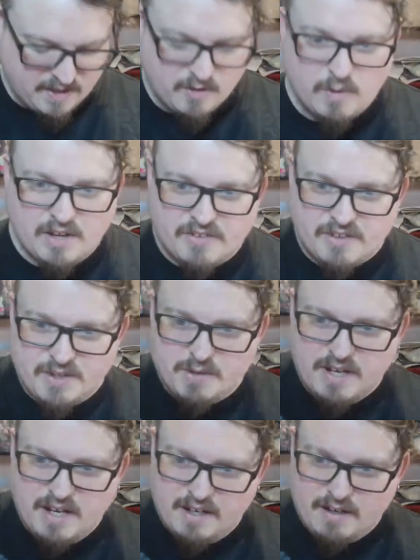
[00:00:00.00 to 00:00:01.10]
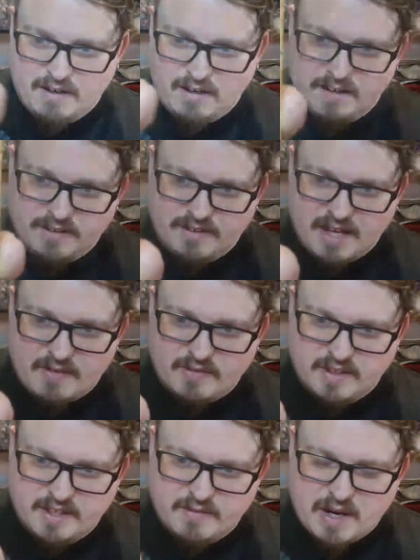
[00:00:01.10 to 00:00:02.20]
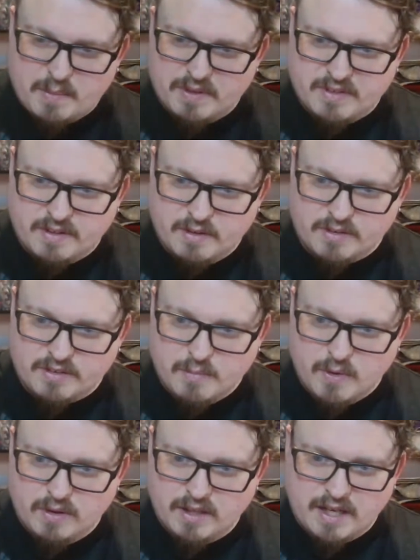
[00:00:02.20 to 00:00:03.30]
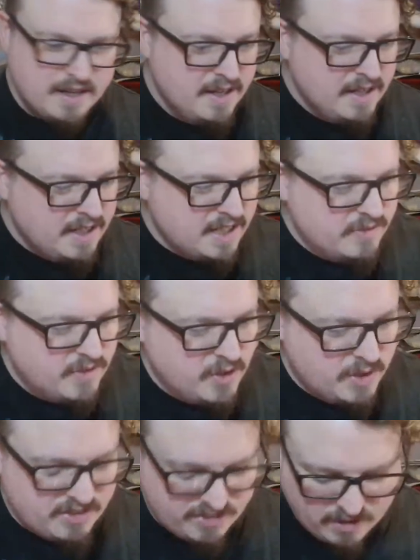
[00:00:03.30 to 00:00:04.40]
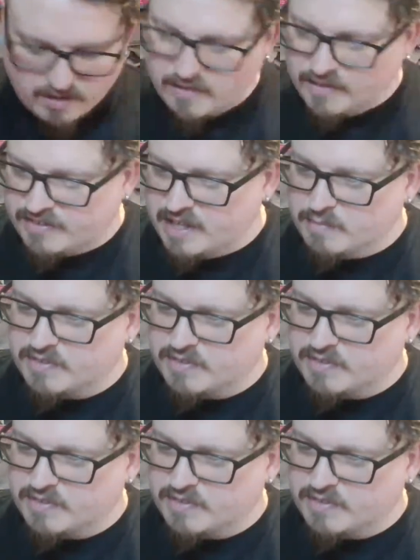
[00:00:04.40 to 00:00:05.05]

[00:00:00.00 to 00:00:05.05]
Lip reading: Whilst the new gargoyle definitely looks more like, even though he's still got the same